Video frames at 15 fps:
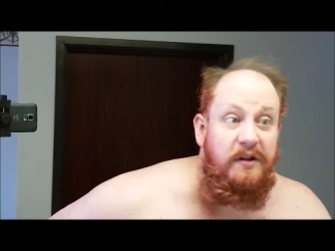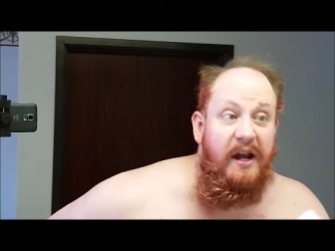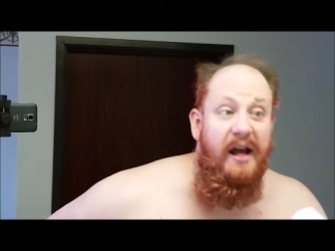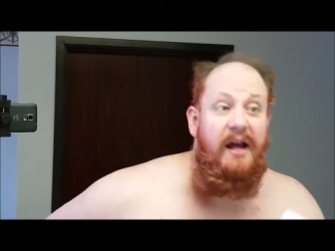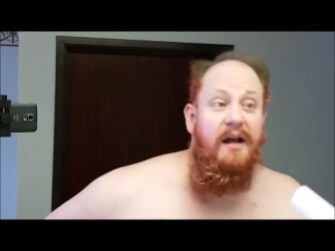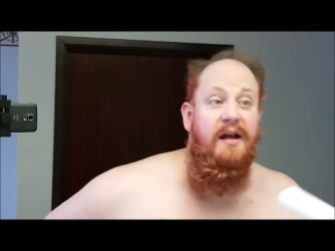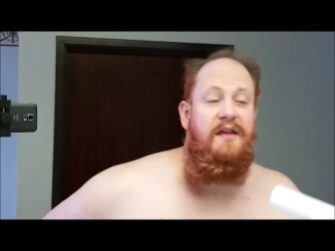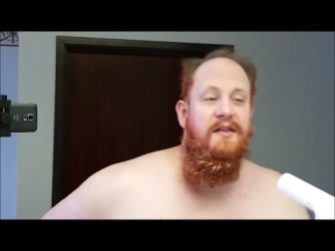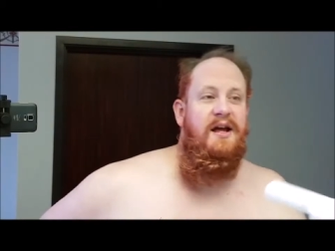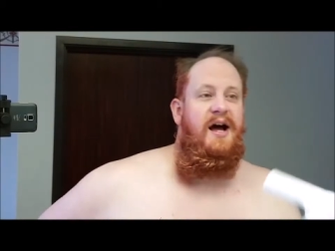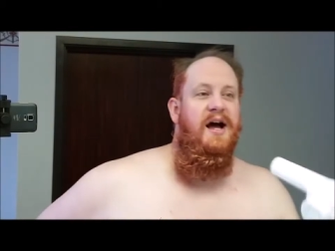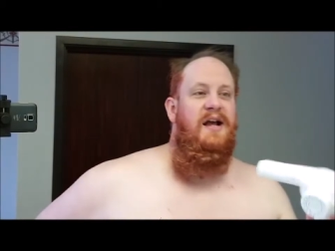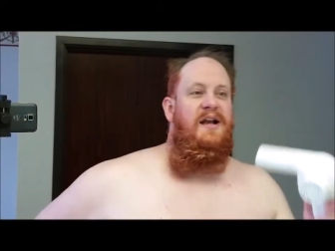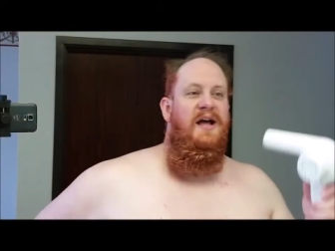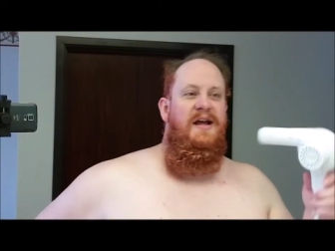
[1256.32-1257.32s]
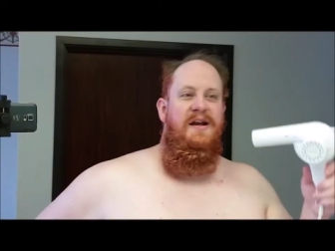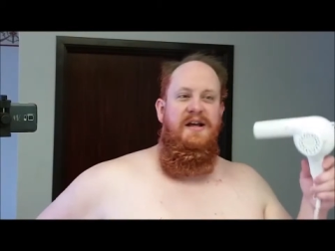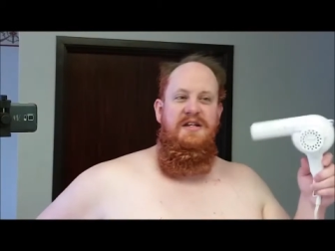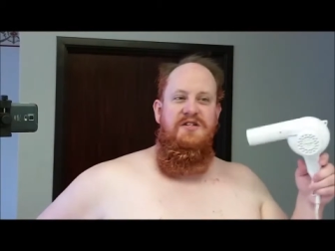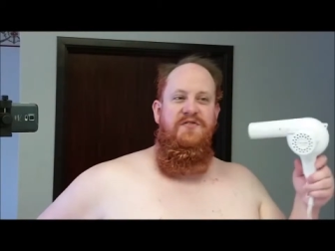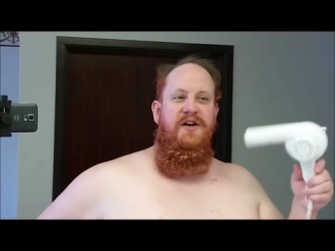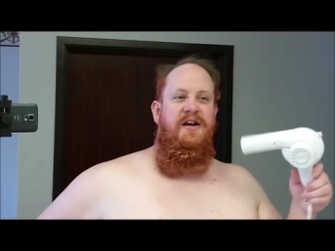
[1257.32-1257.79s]
Yay, the eyeliner
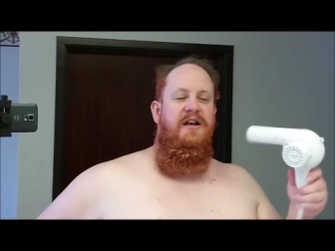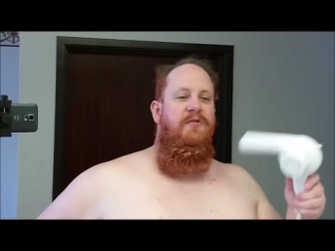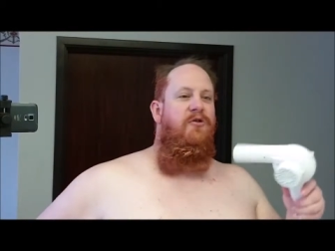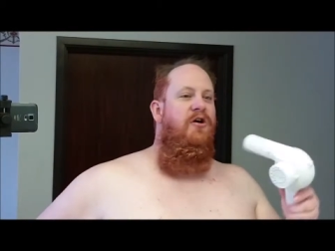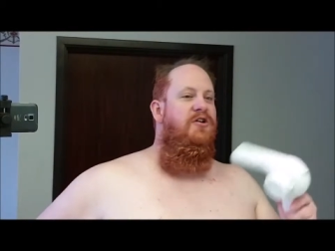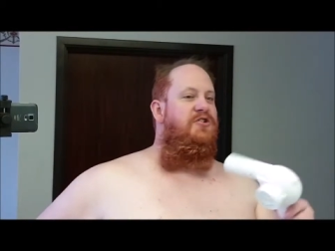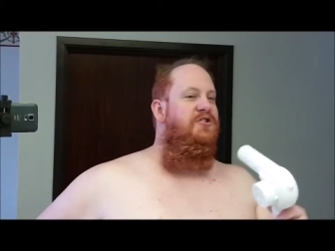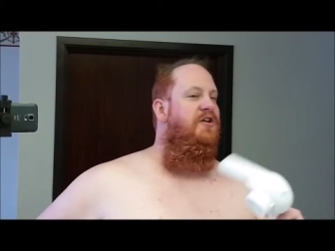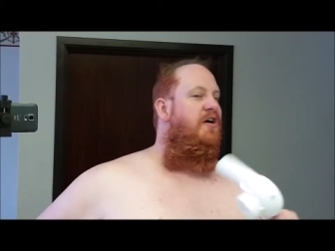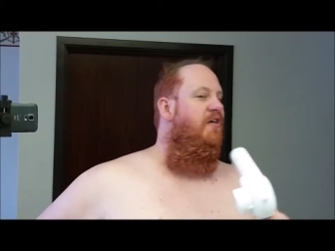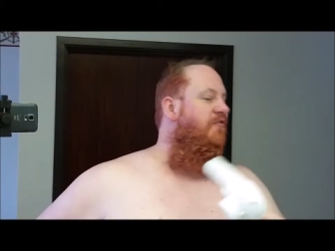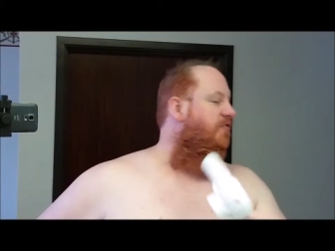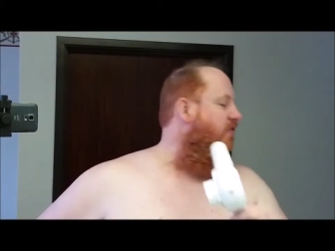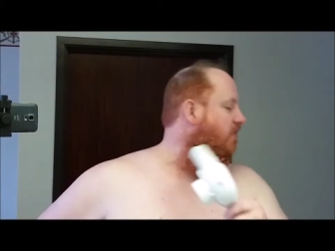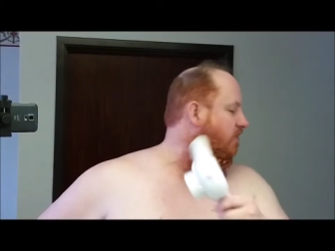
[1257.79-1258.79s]
has finally washed off.